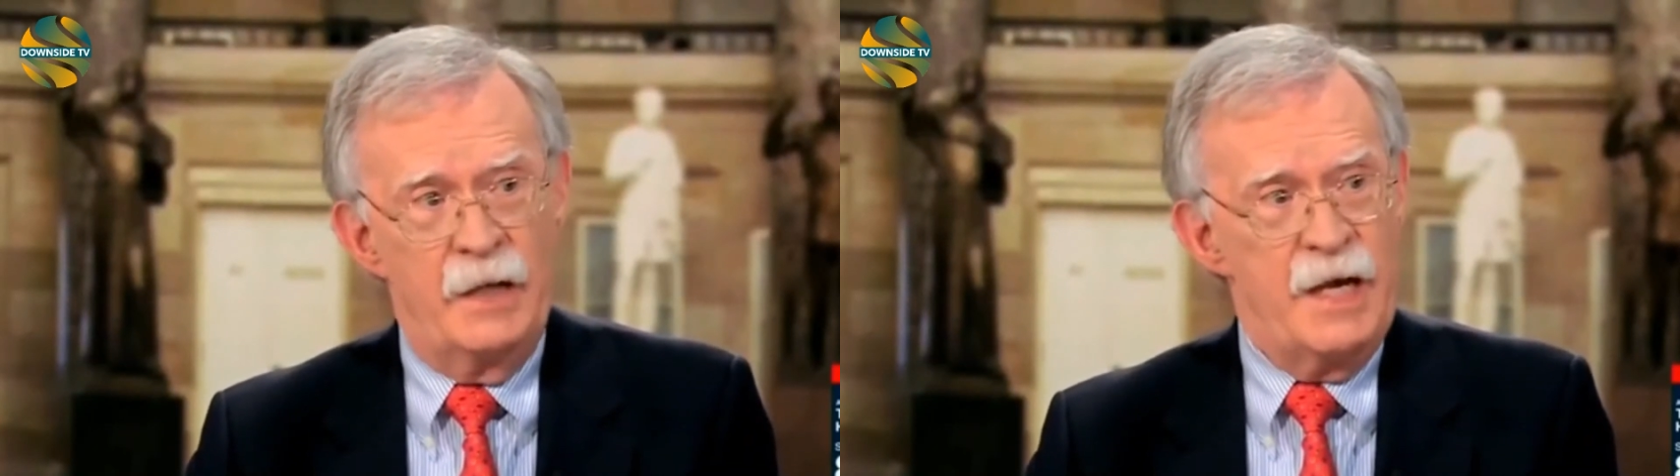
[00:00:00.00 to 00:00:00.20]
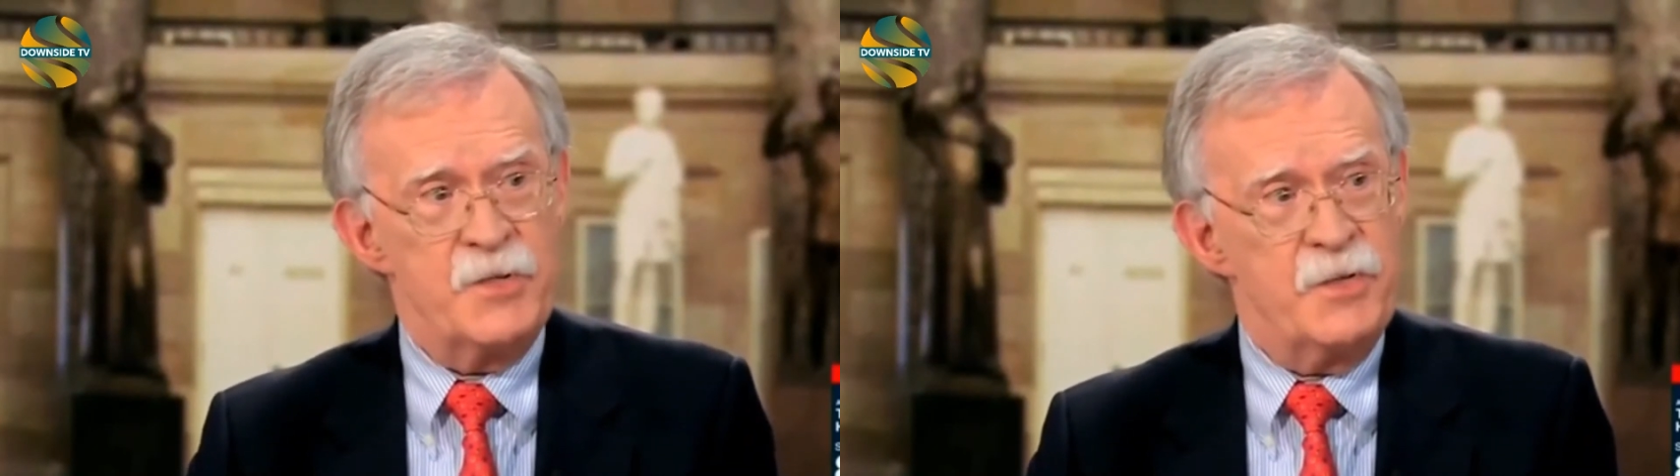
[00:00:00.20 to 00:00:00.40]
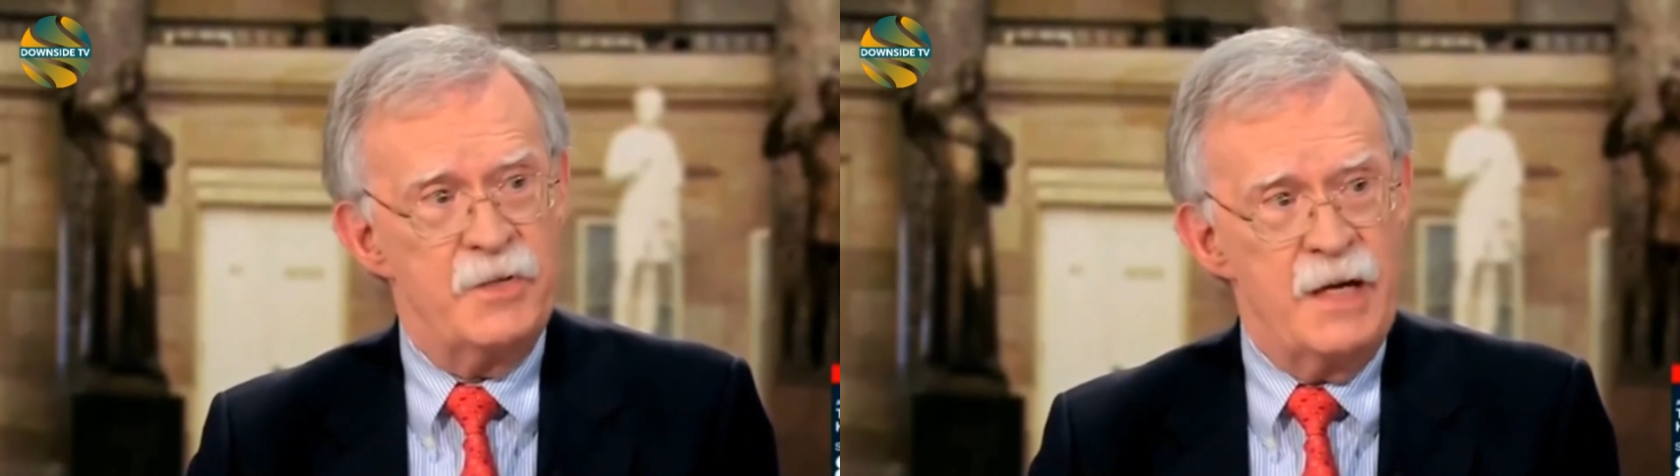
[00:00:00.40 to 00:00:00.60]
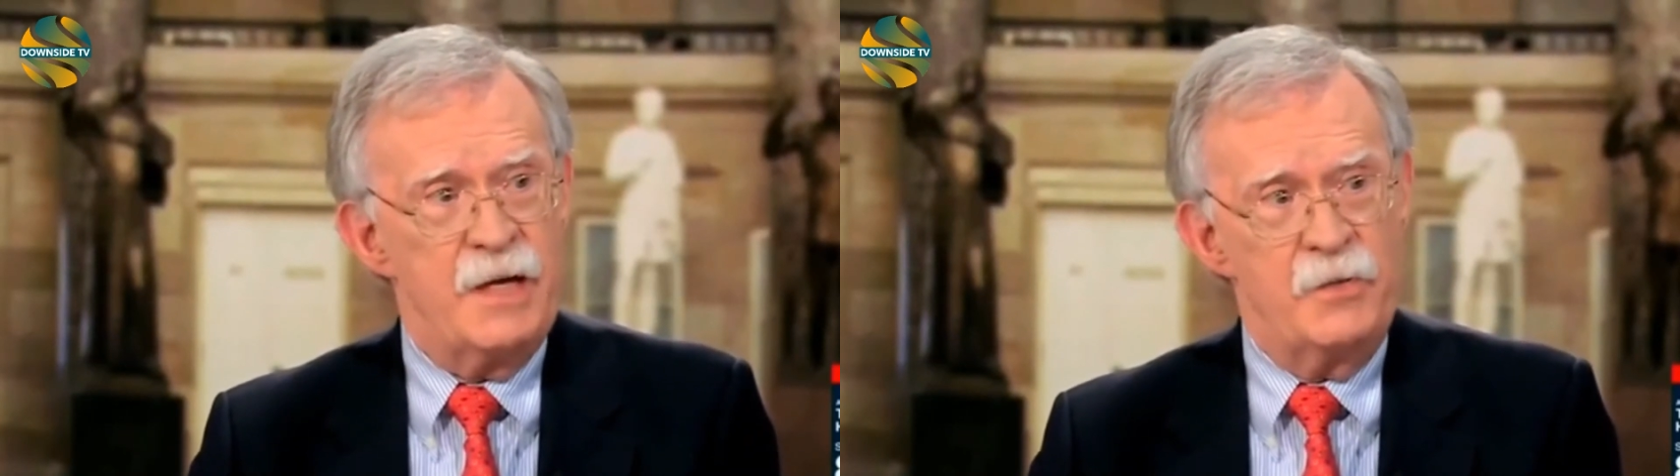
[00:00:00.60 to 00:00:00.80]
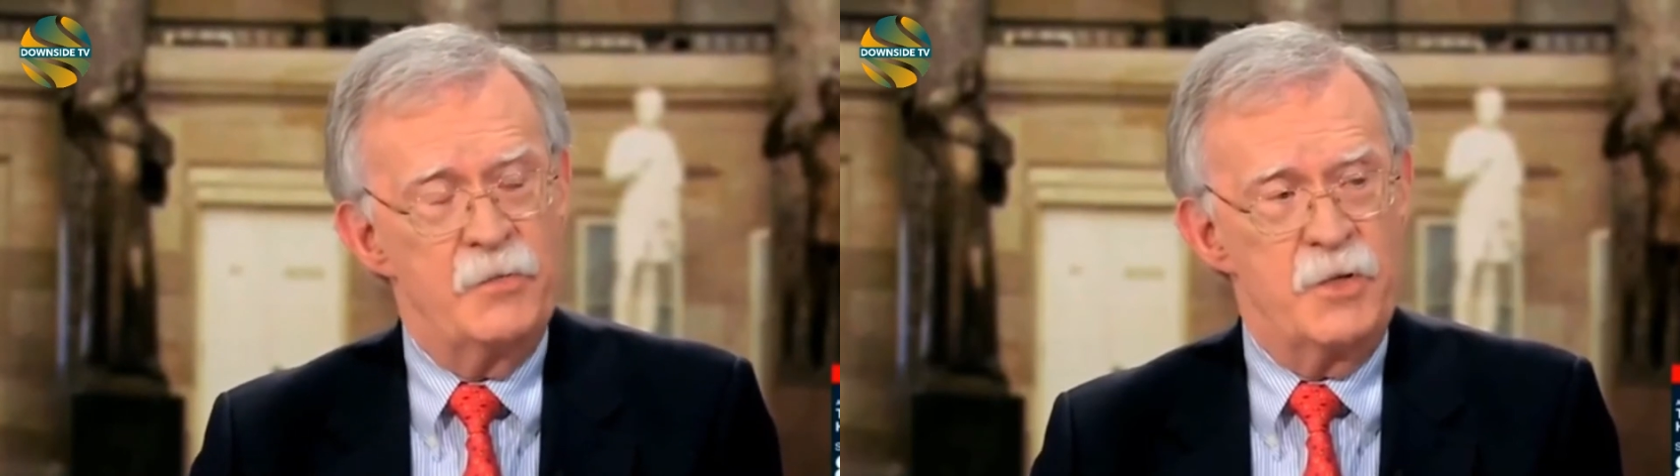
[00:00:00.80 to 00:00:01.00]
As to
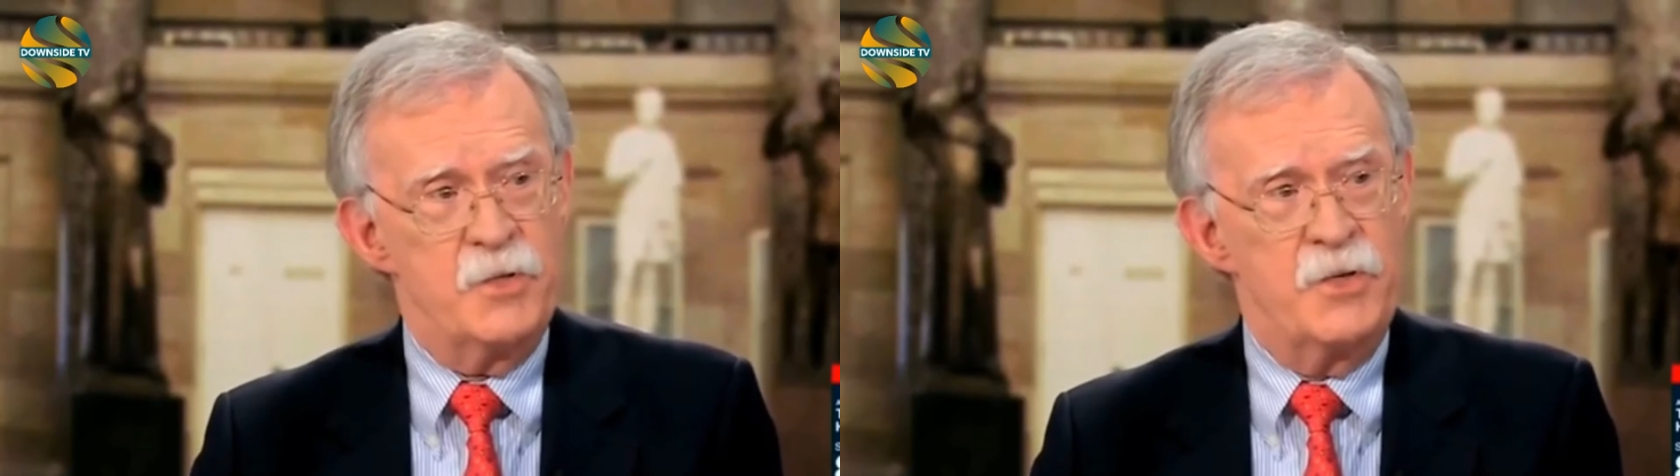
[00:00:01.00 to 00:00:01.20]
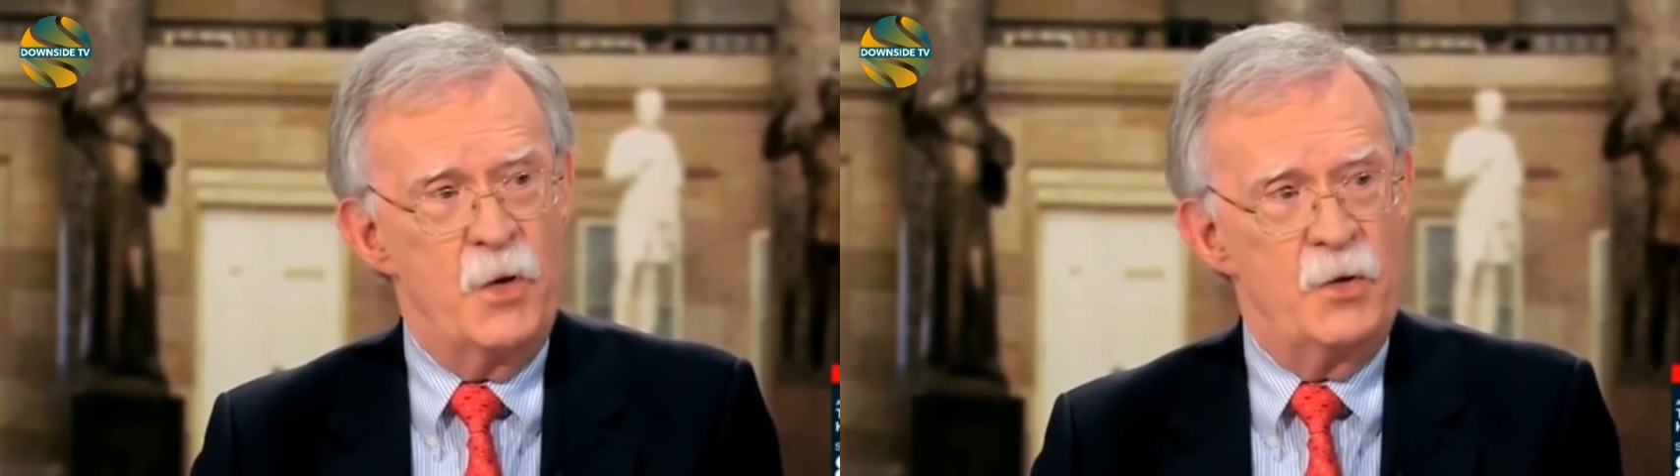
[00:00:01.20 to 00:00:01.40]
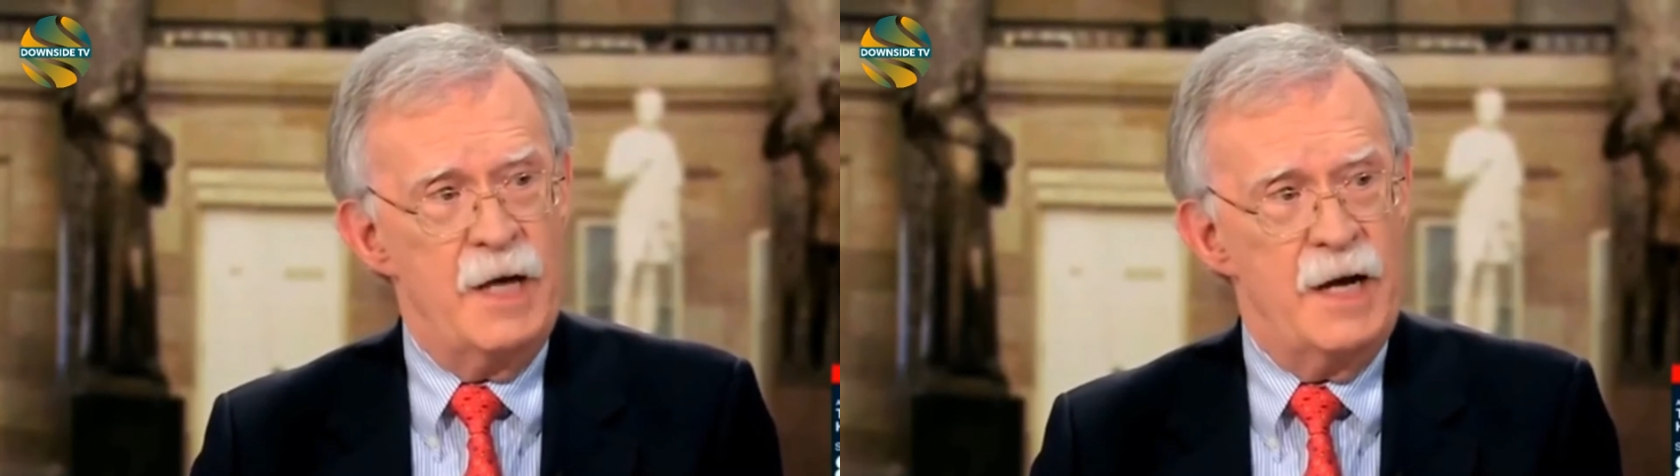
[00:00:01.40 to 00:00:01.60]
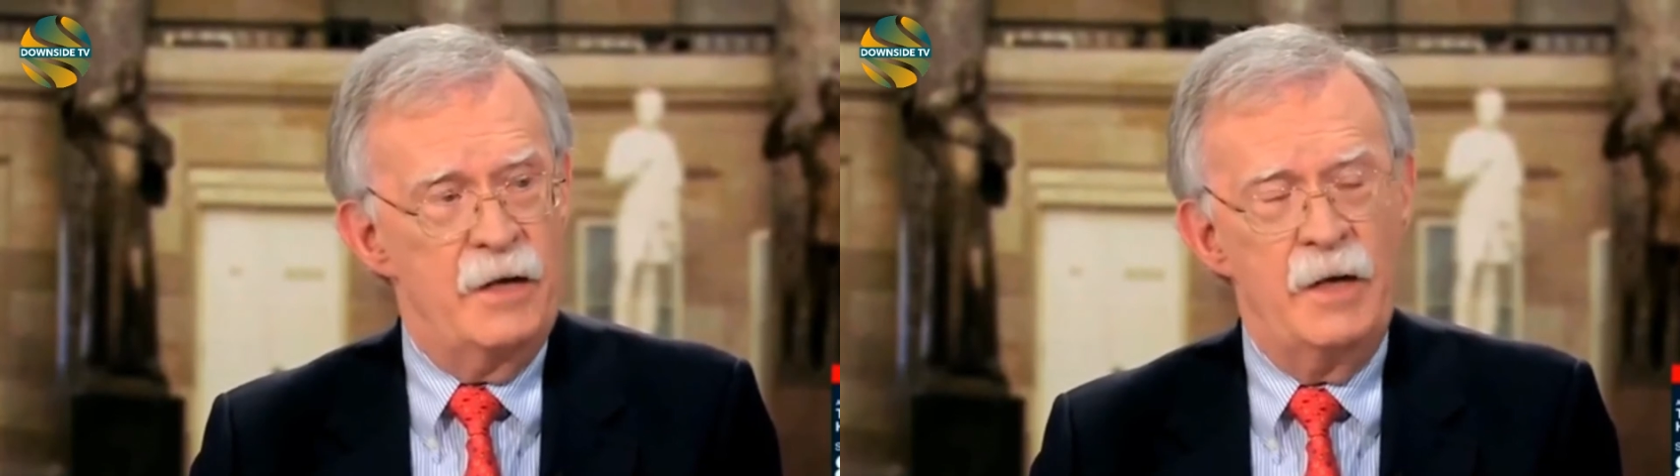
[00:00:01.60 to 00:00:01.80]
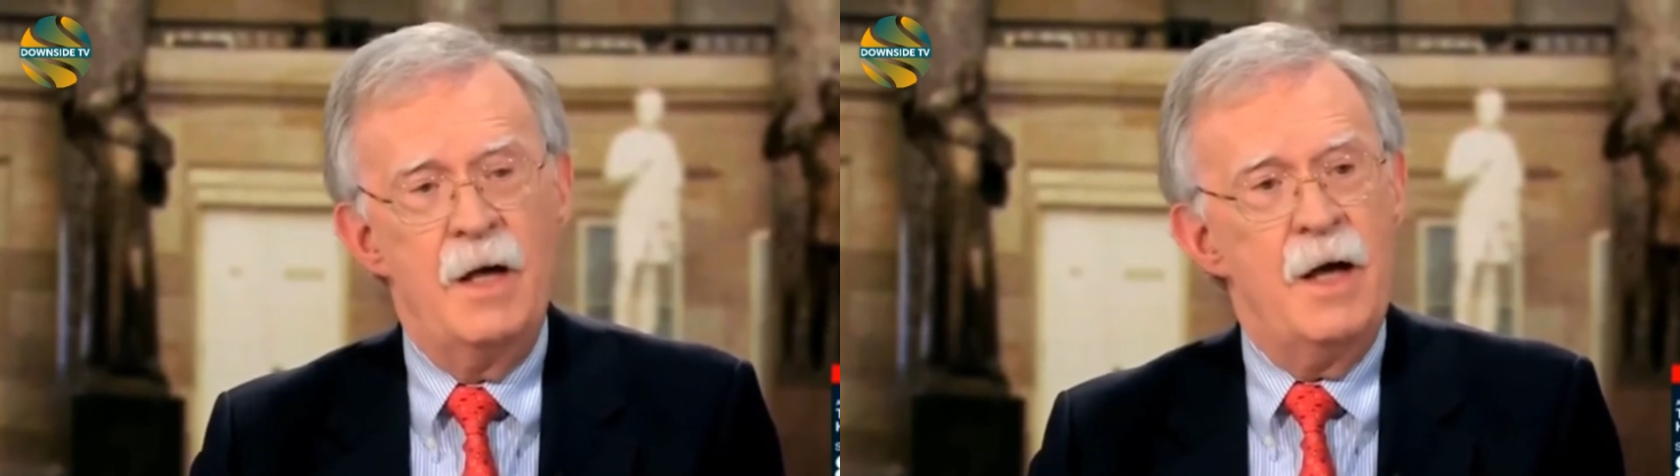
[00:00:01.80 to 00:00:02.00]
that, there's no
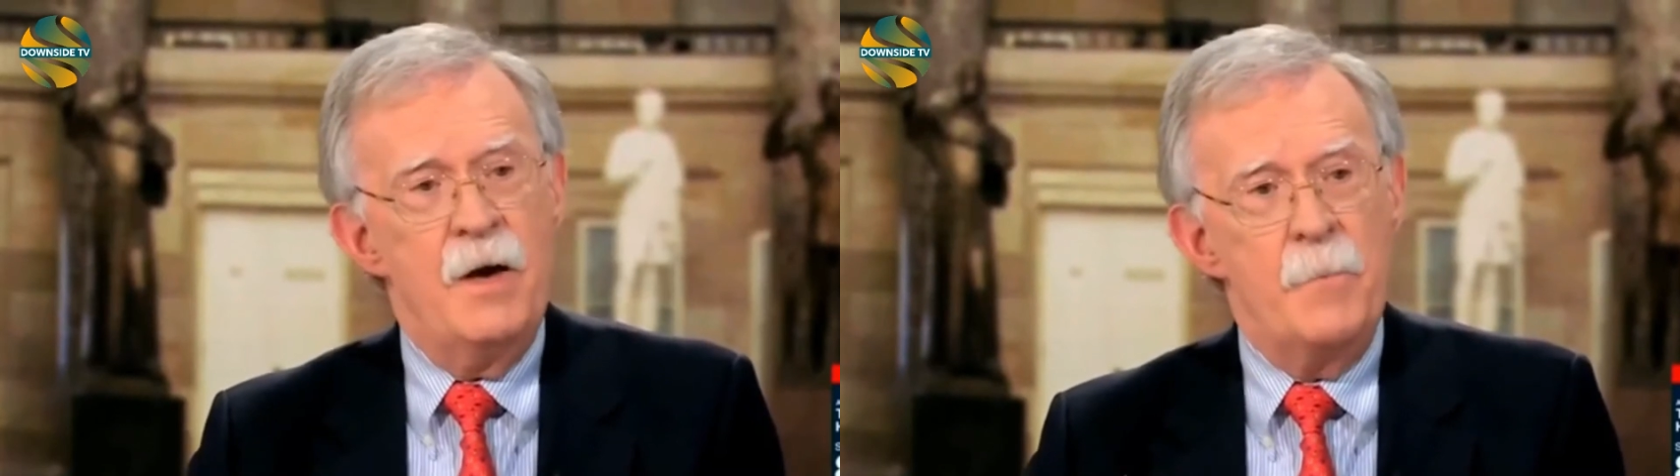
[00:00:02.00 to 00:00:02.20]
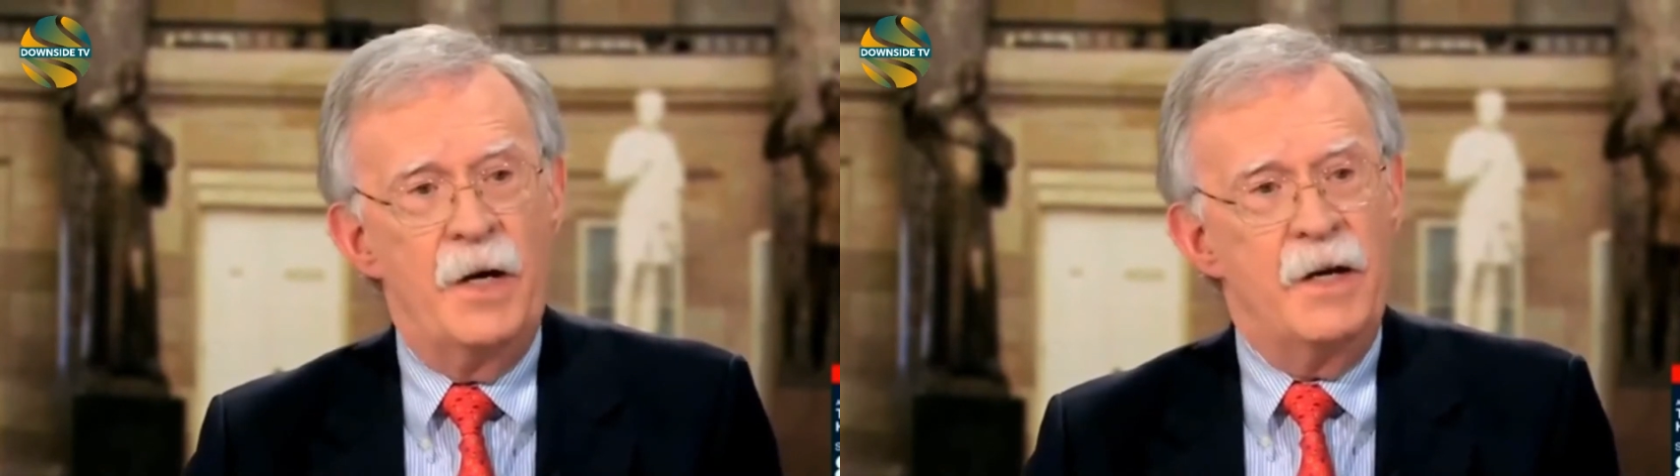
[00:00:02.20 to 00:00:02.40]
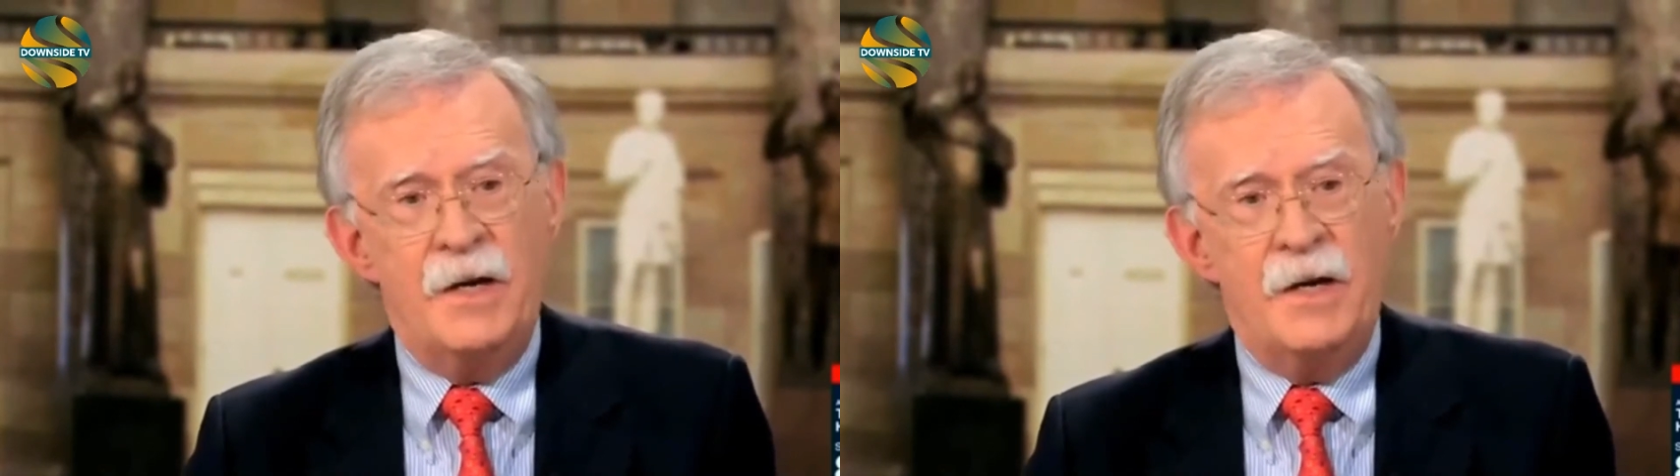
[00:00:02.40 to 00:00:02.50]
doubt but